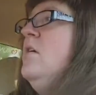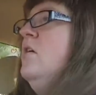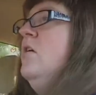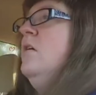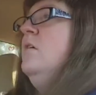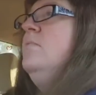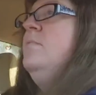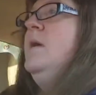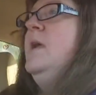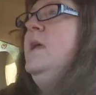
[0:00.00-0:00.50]

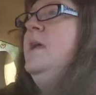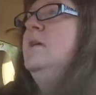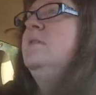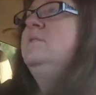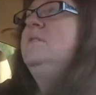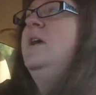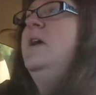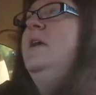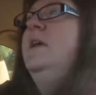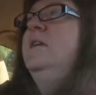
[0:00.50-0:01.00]
on my
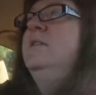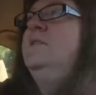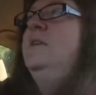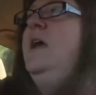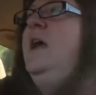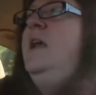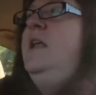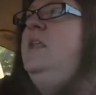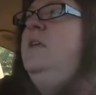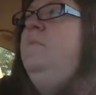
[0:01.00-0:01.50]

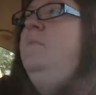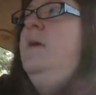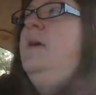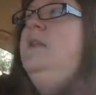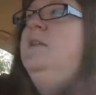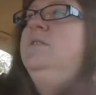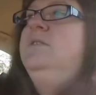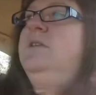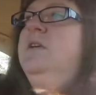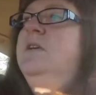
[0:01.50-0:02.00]
anti-anxiety
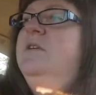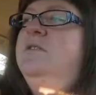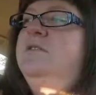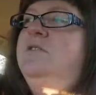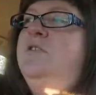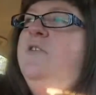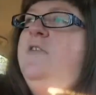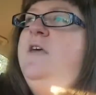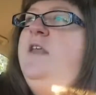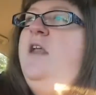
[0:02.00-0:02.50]
medicine
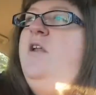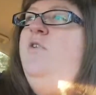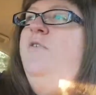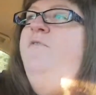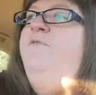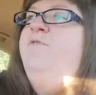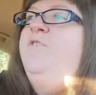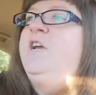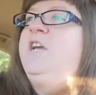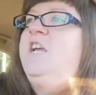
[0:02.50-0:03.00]
so that I
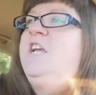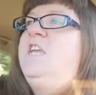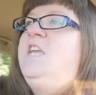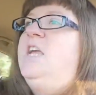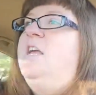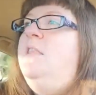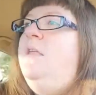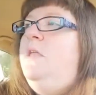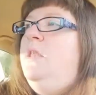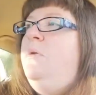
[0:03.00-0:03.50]
don't freaking
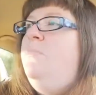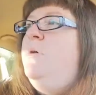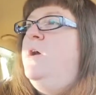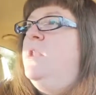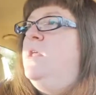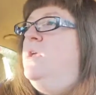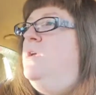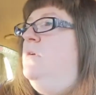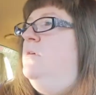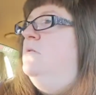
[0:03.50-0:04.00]
kill
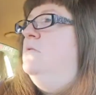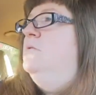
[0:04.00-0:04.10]
anybody.